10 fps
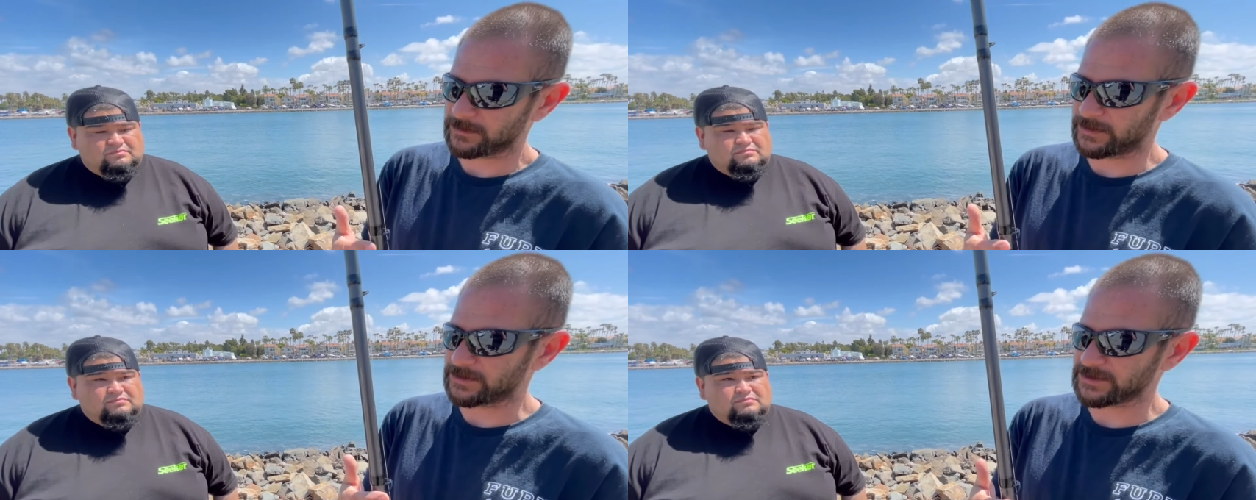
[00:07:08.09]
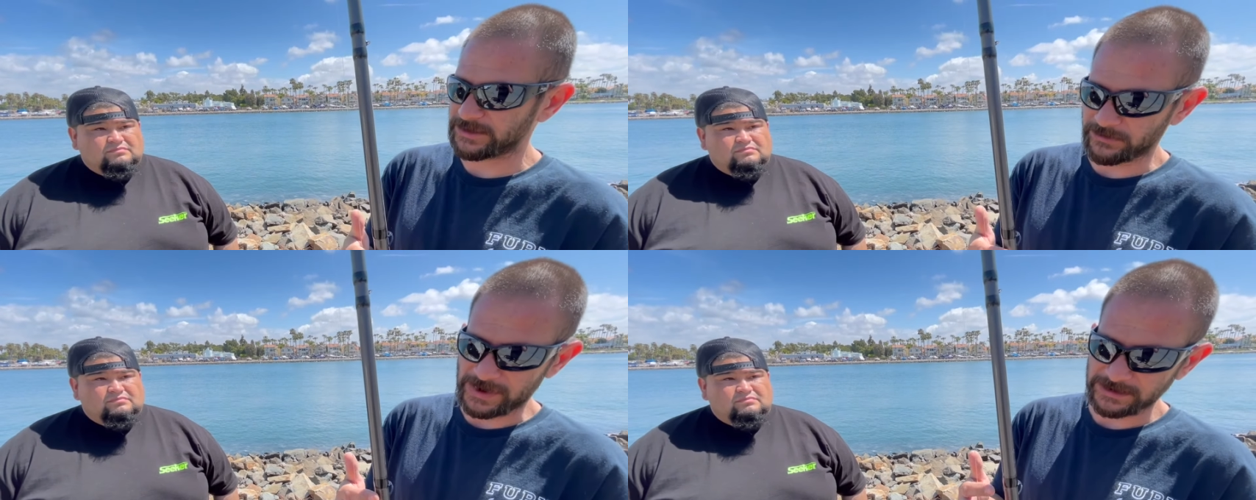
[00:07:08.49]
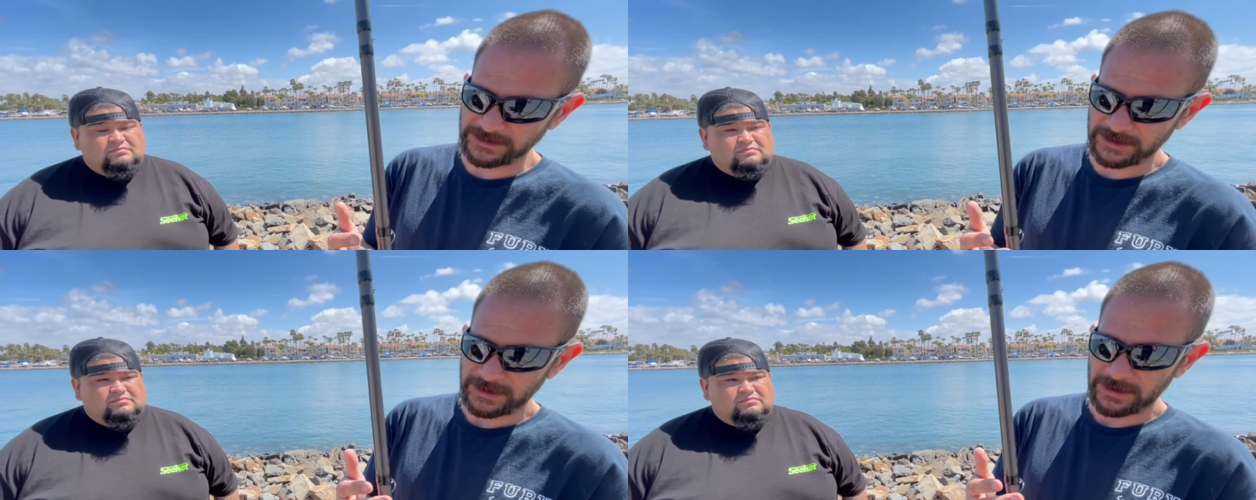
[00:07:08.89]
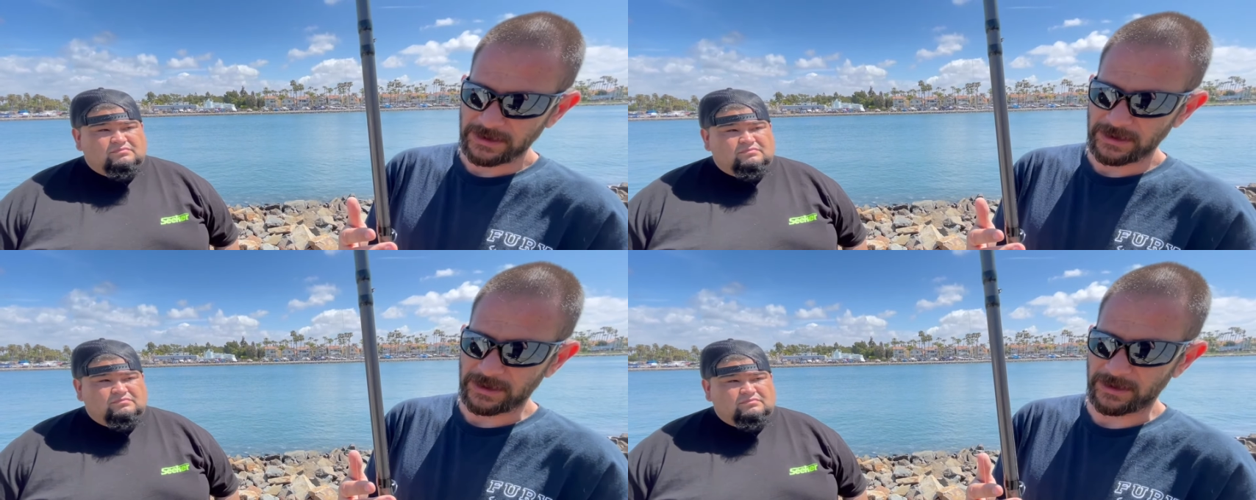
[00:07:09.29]
Speaker 1: their CUIs,
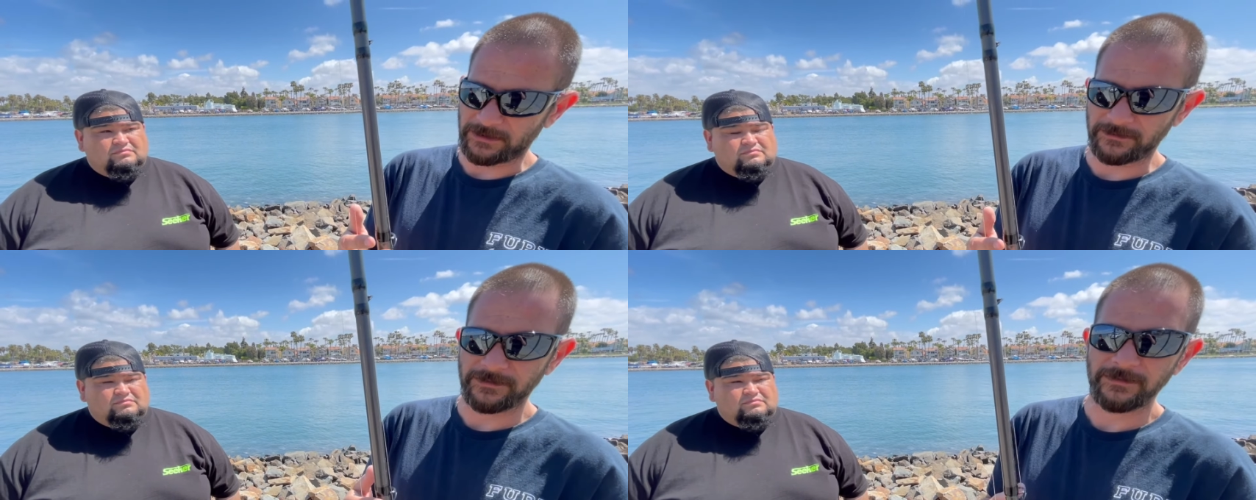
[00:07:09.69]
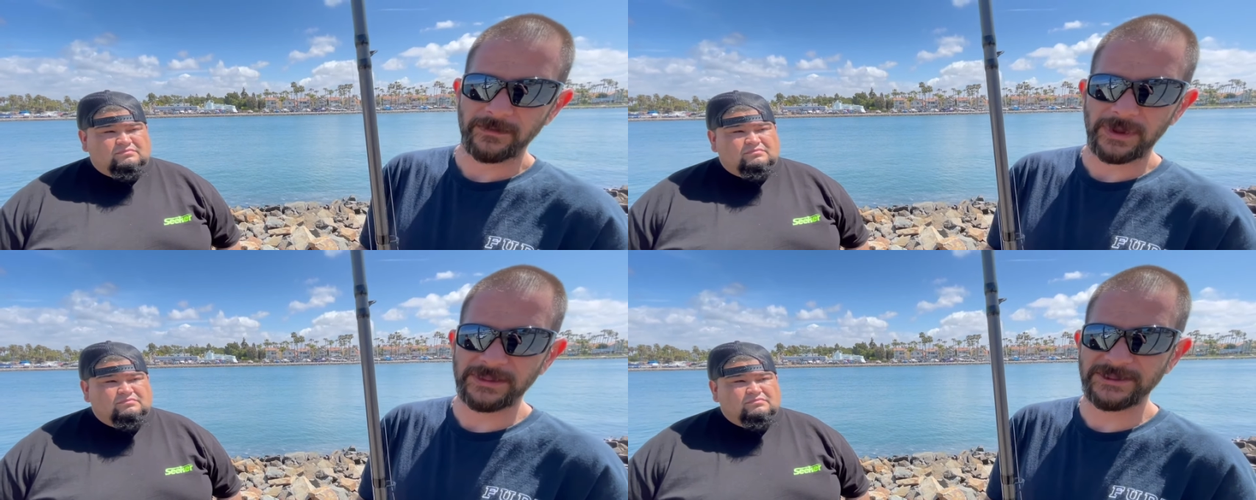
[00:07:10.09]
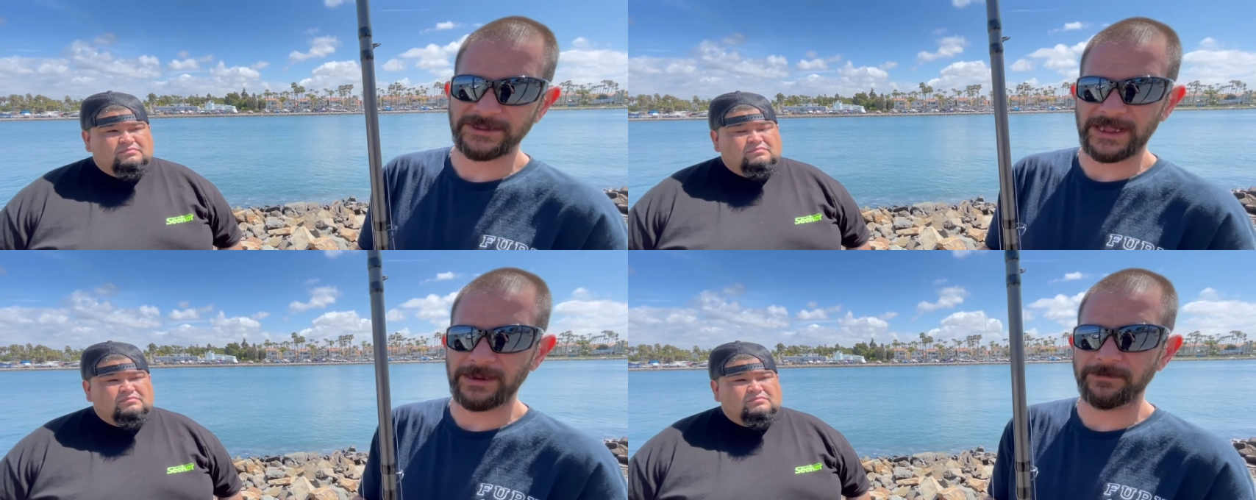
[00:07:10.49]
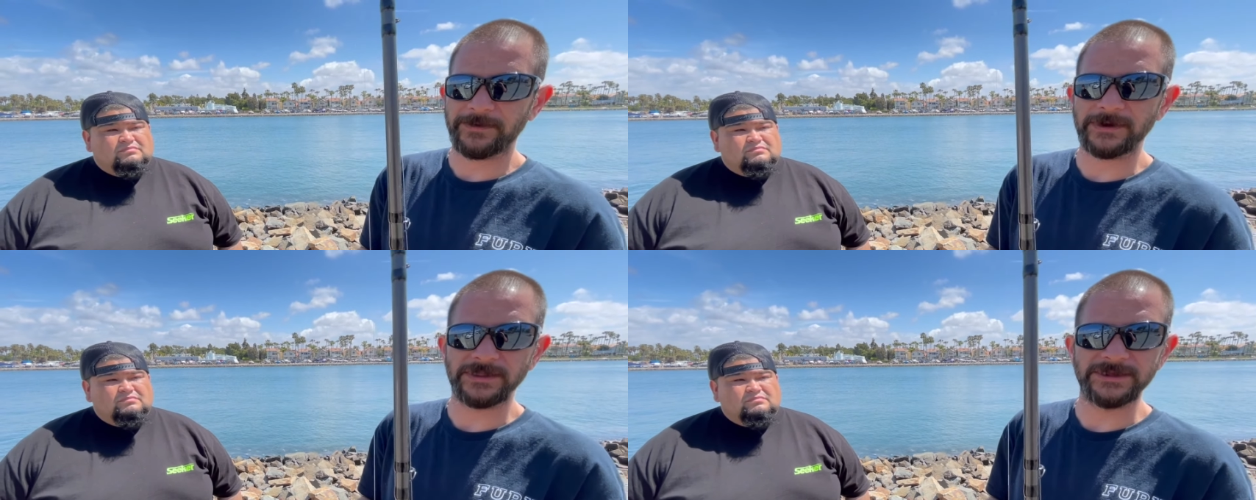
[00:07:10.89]
um, it stayed
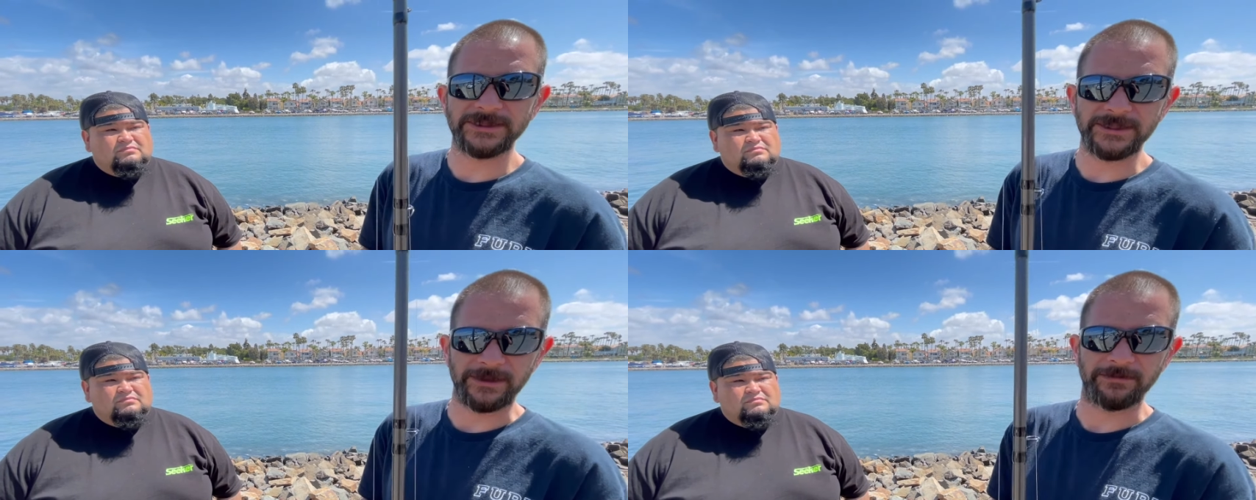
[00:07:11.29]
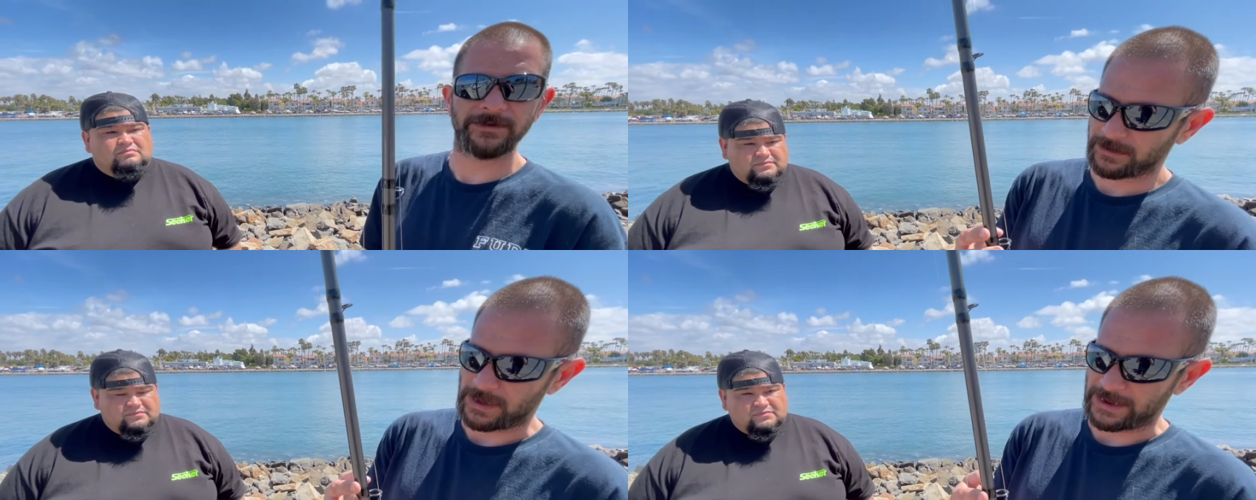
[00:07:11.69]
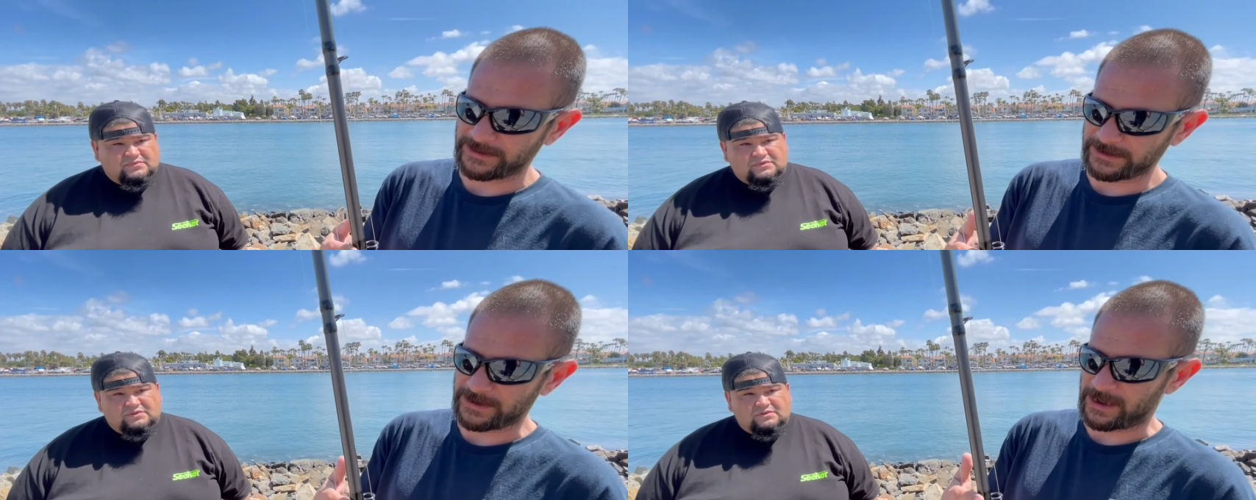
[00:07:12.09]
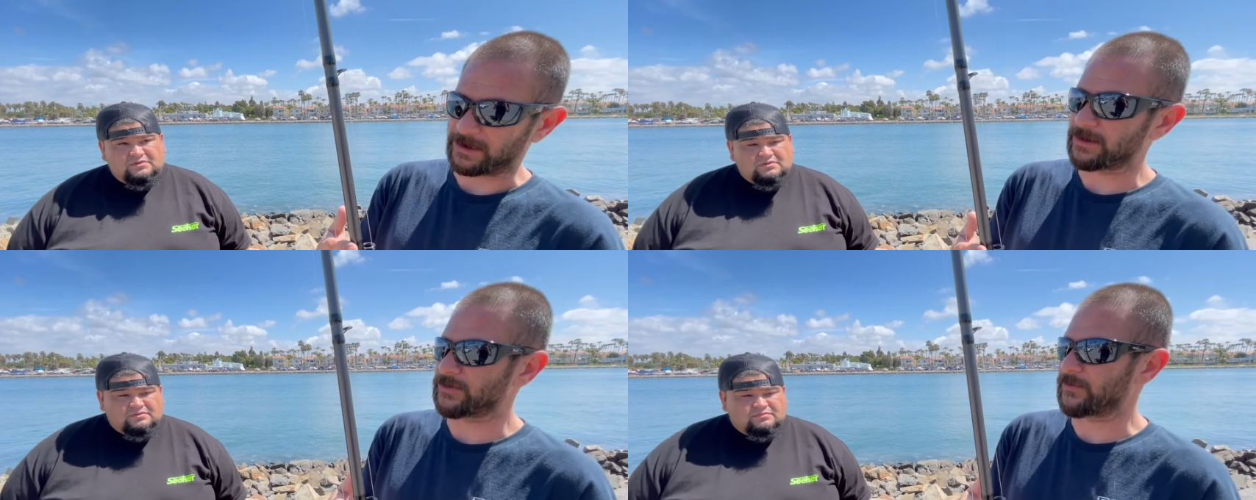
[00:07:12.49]
fairly stiff. I did not
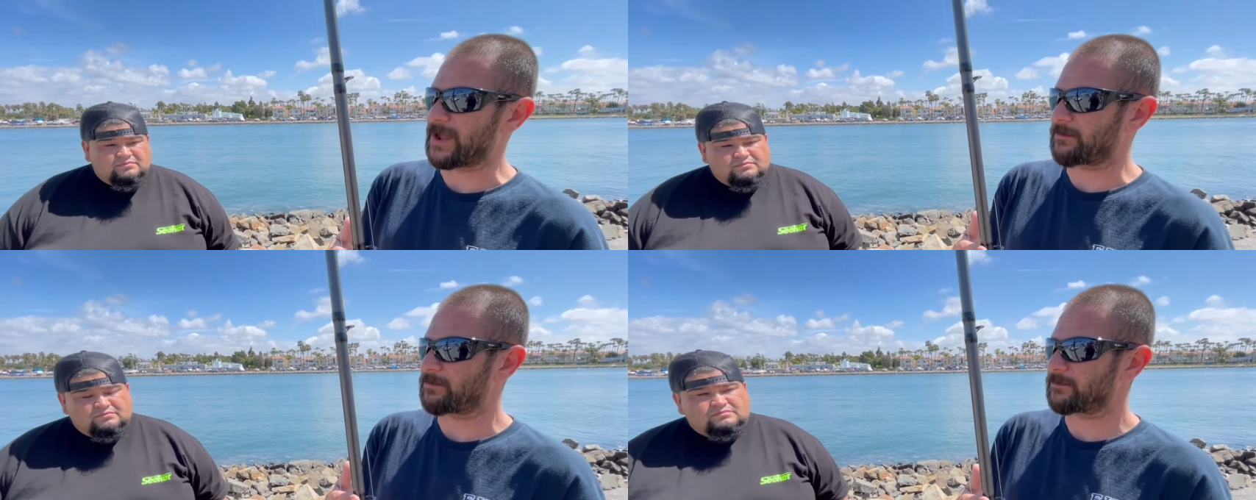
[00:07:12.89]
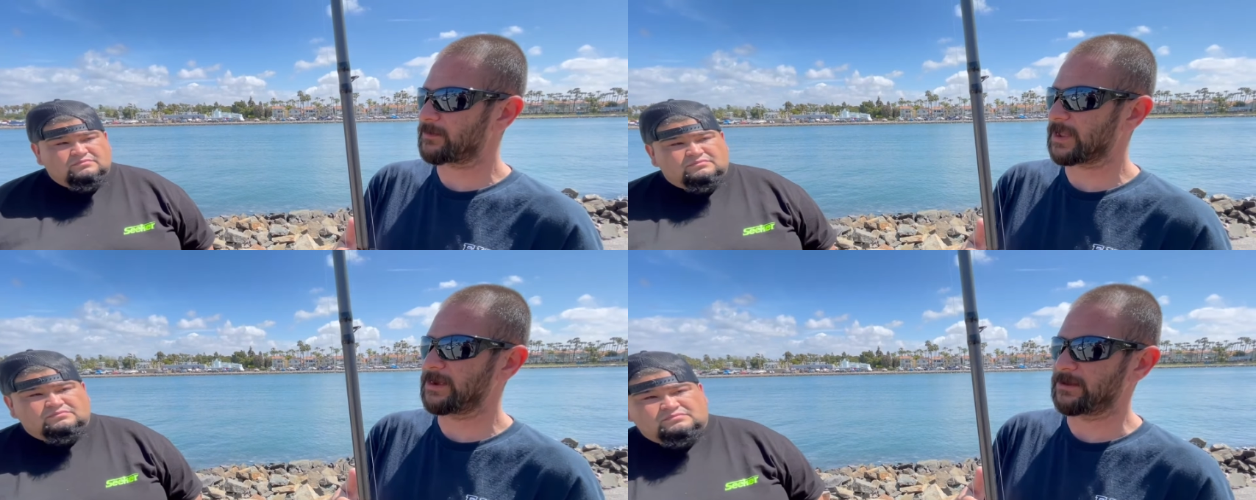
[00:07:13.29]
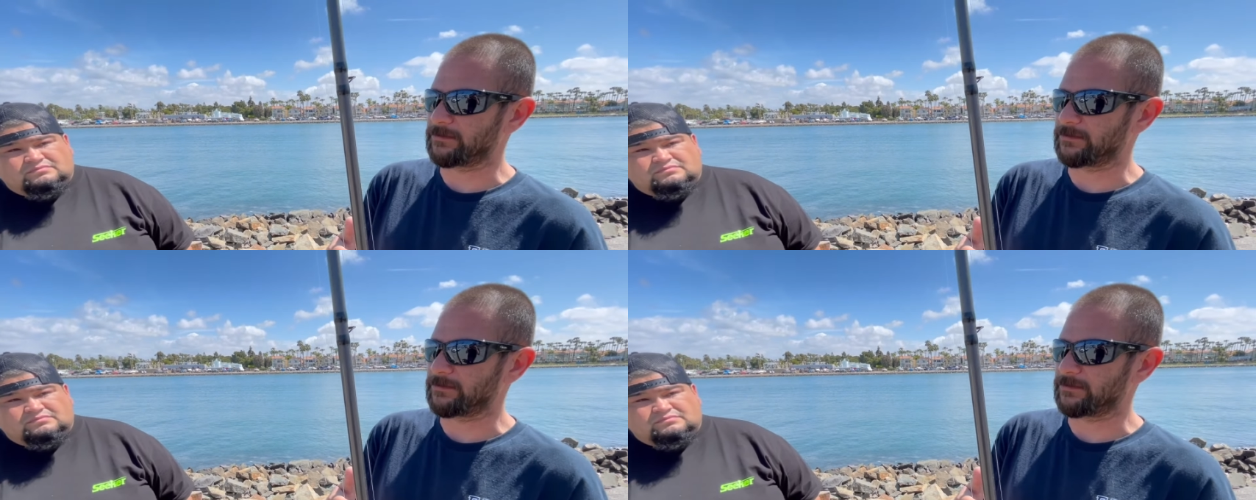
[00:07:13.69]
underwrap any